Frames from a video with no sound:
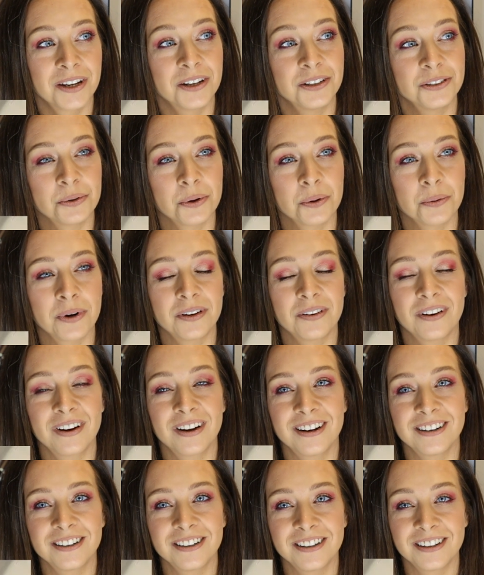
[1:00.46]
case you were
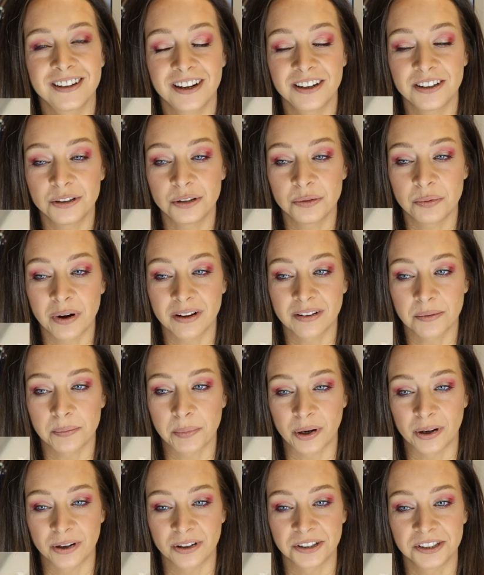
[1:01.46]
wondering, I did a ninety-two pallet
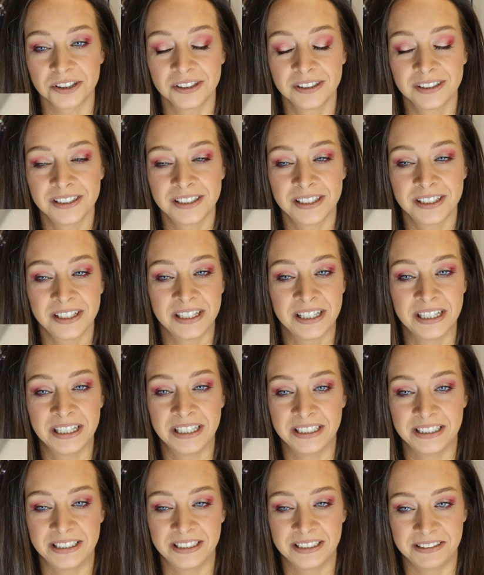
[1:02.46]
purge.
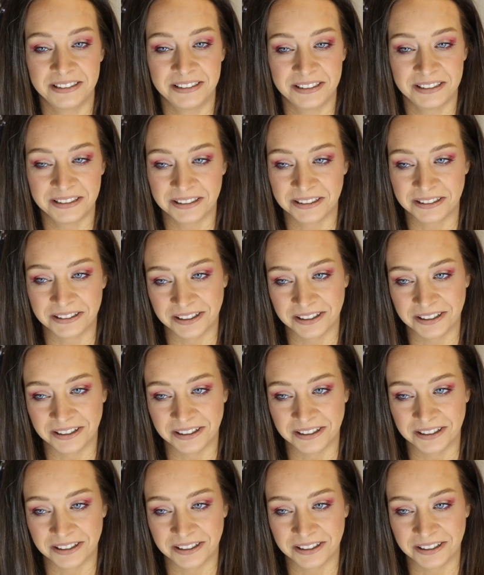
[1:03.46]
Ugh,